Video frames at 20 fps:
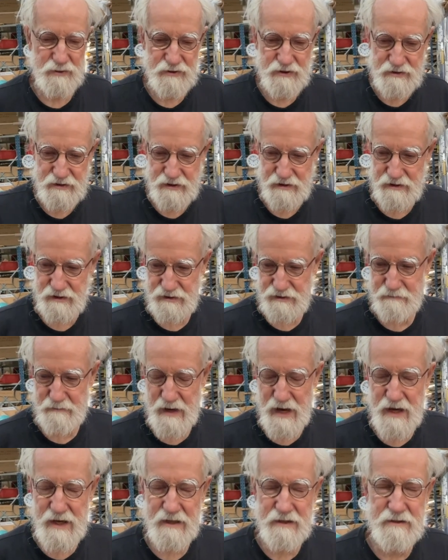it in his
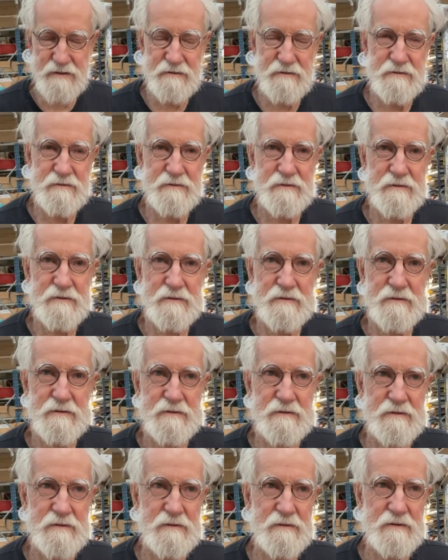bag
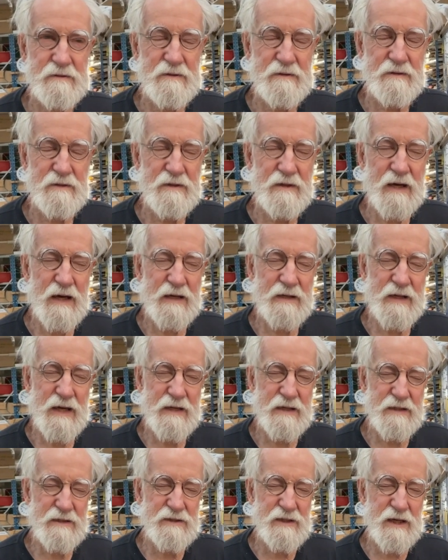and then
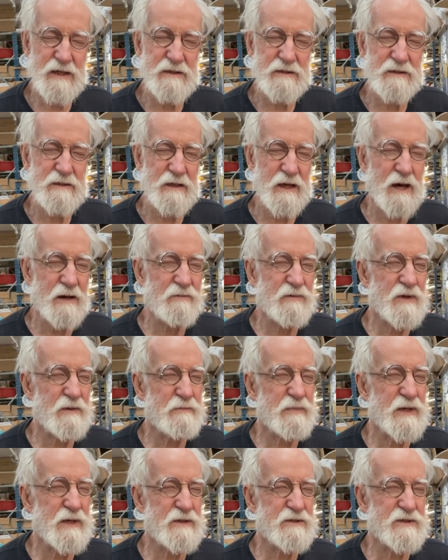he said, I will
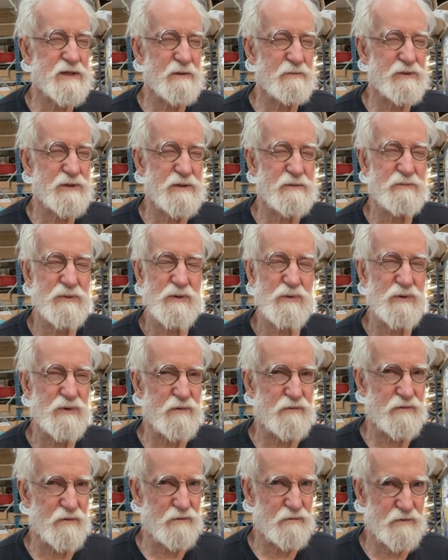build something
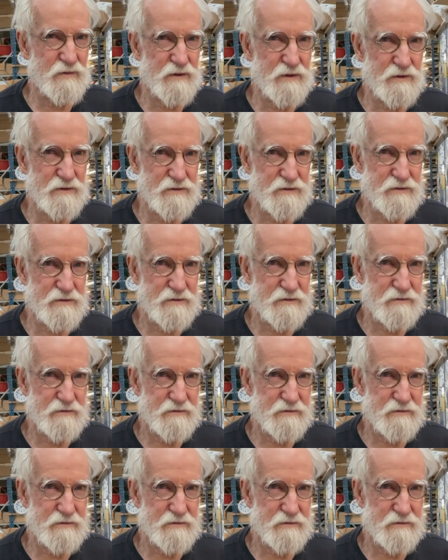beautiful with this.